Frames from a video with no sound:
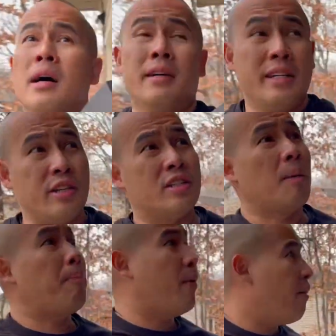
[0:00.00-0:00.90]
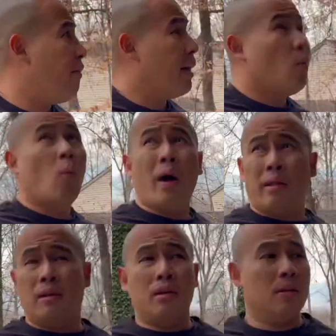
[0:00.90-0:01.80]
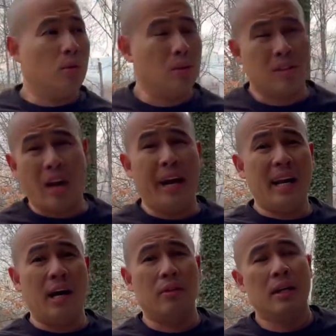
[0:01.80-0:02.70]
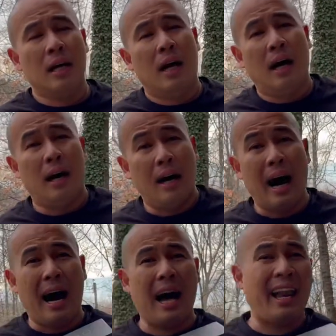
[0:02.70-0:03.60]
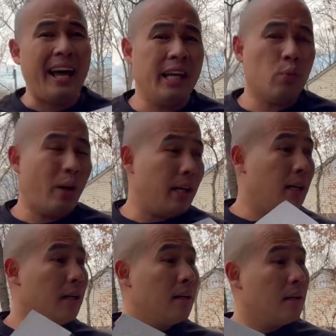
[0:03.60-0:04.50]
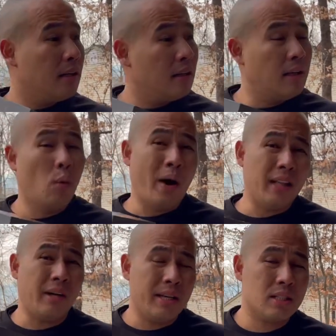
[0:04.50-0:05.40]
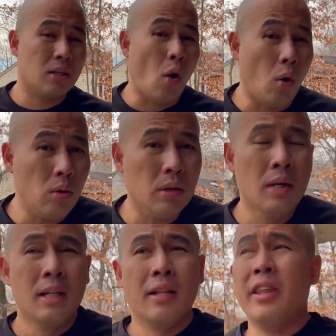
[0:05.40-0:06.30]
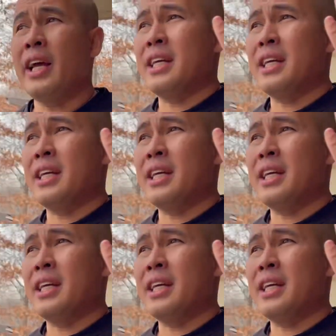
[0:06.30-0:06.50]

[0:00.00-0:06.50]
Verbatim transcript: this is the perfect weather to try it out uh, I like it when the weather is cold the thing